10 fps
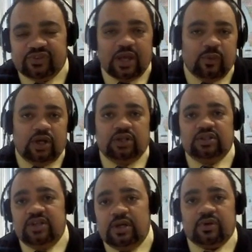say, well,
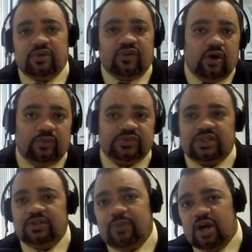the number of homes
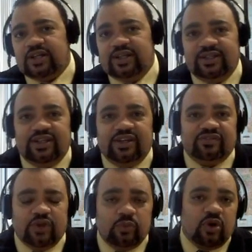on the market, if
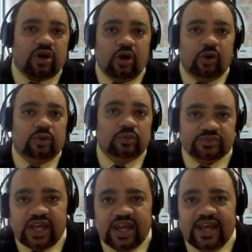no more
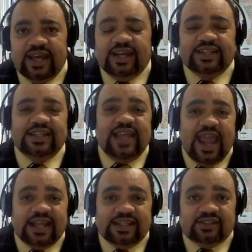homes get
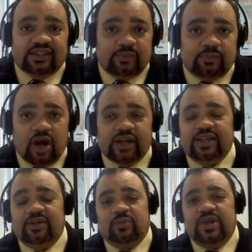added to the
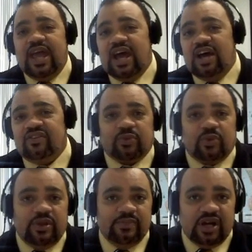market, we have a
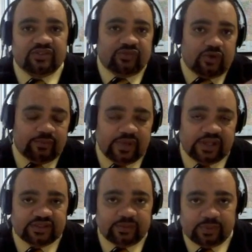3-month,
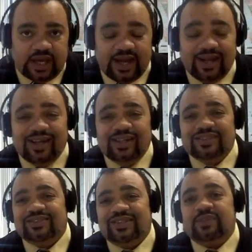4-month supply.
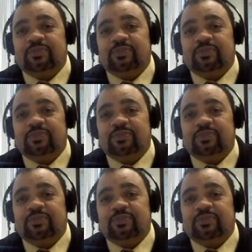So that's